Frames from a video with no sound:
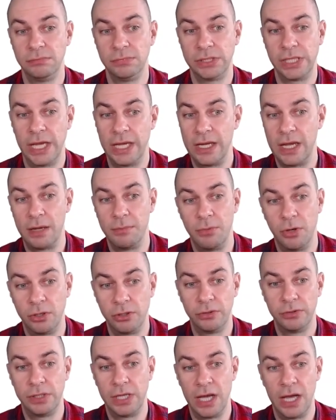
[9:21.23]
Okay, I
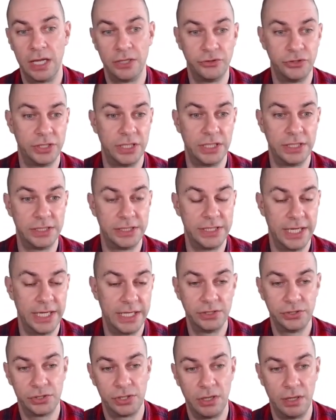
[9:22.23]
borrowed
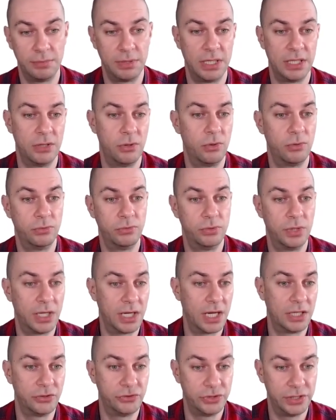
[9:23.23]
110, so I'm going to owe
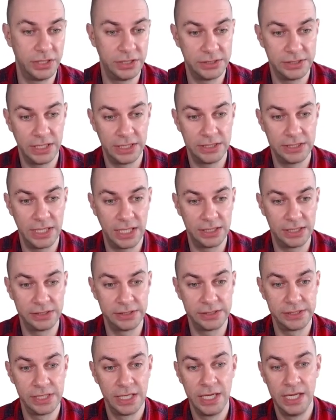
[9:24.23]

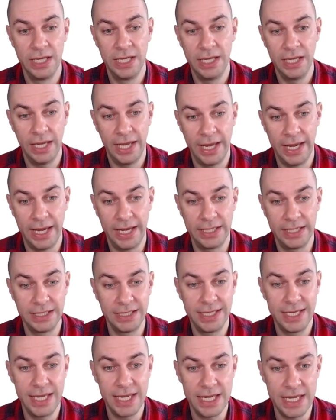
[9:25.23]
$110 and
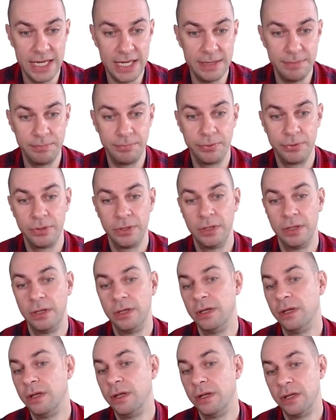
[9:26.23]
keep
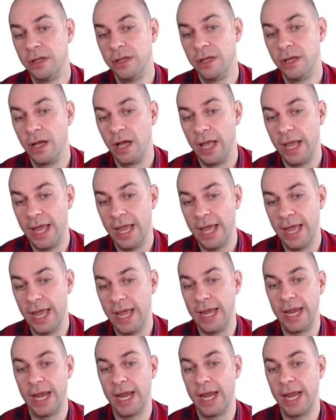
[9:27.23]

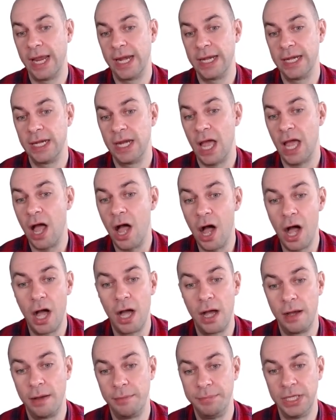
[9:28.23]
an
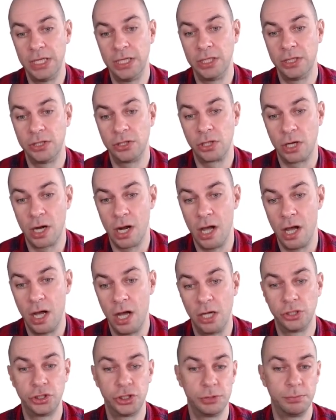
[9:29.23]

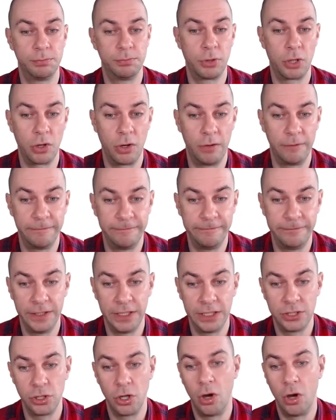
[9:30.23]
arbitrage
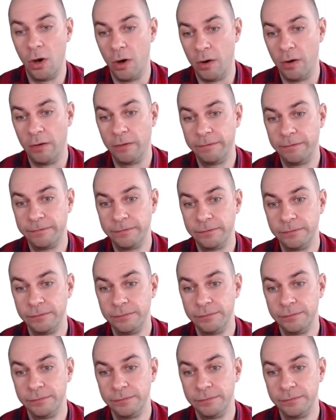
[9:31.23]
profit of